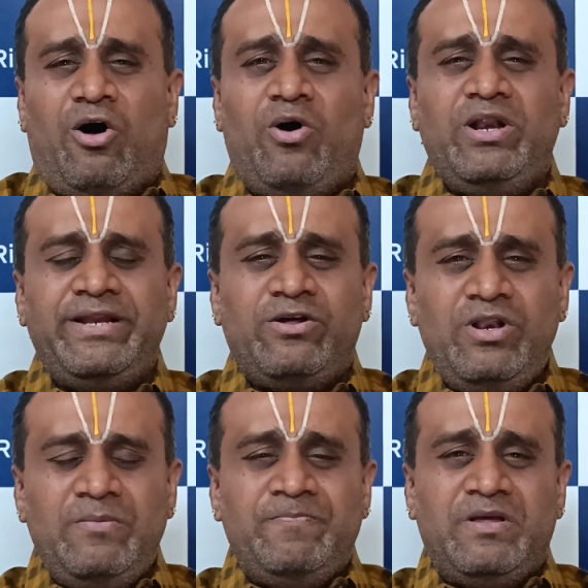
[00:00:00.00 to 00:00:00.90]
All in
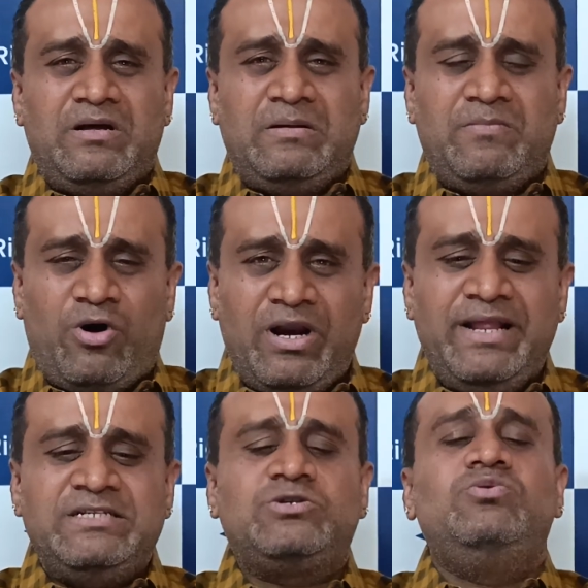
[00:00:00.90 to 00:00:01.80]
all,
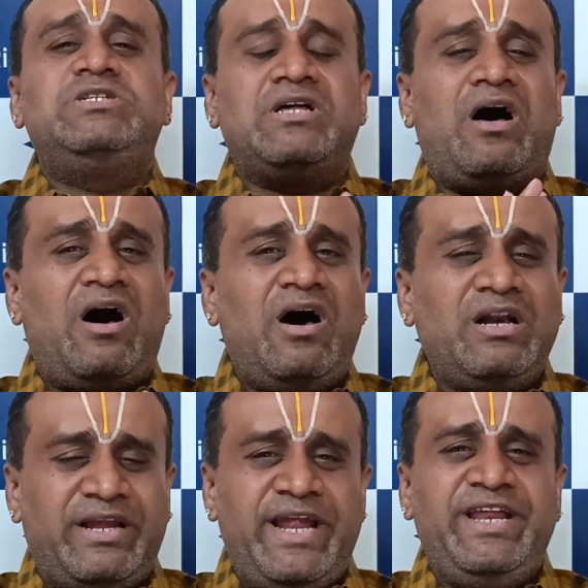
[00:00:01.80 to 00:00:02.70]
online schools
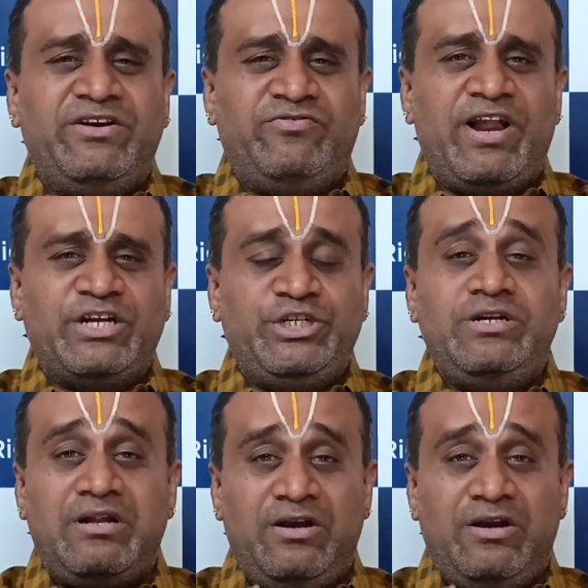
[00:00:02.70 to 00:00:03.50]
are gaining traction.